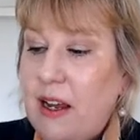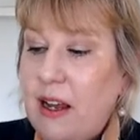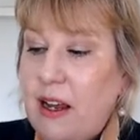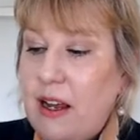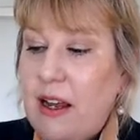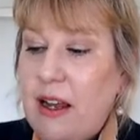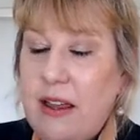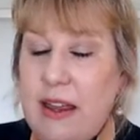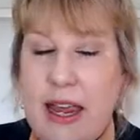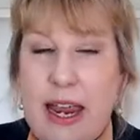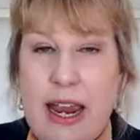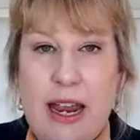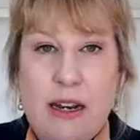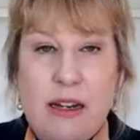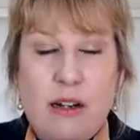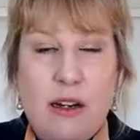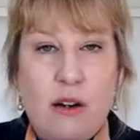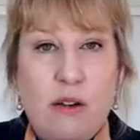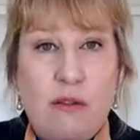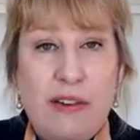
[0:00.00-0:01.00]

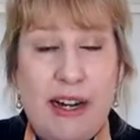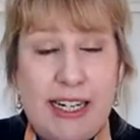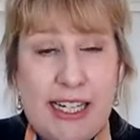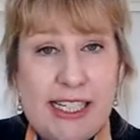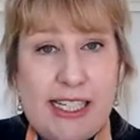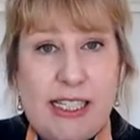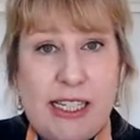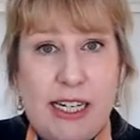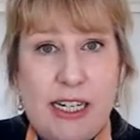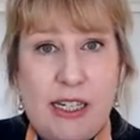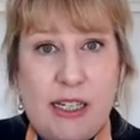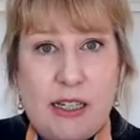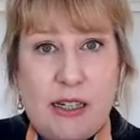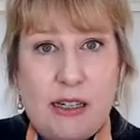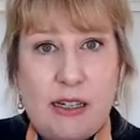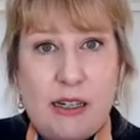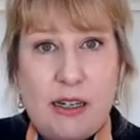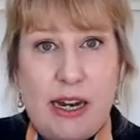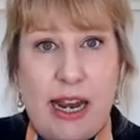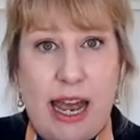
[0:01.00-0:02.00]
they're registered
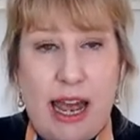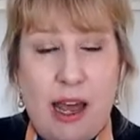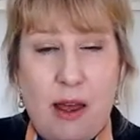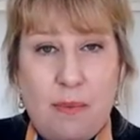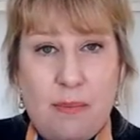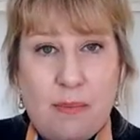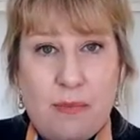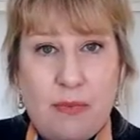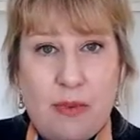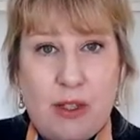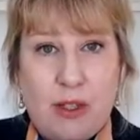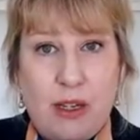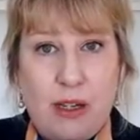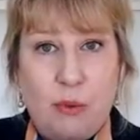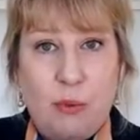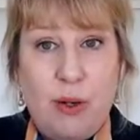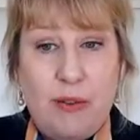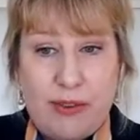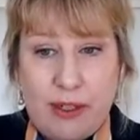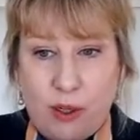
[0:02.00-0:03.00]

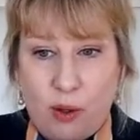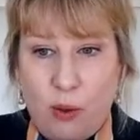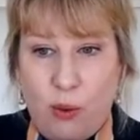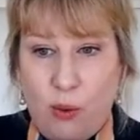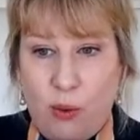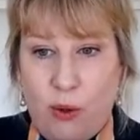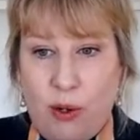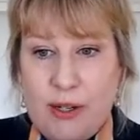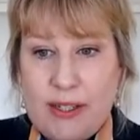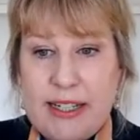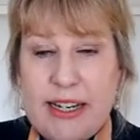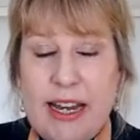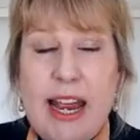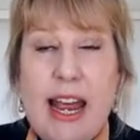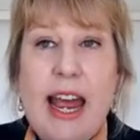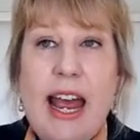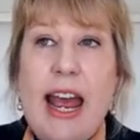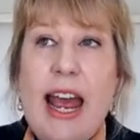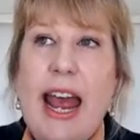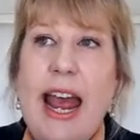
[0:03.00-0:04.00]
with the court,
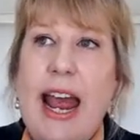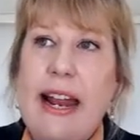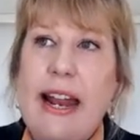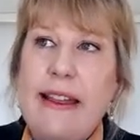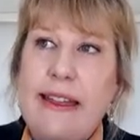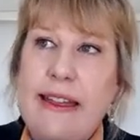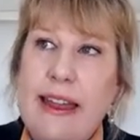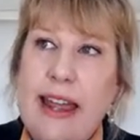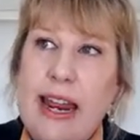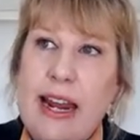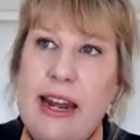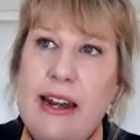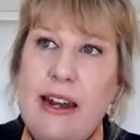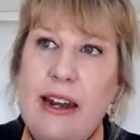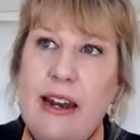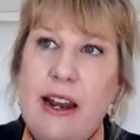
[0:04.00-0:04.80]
and then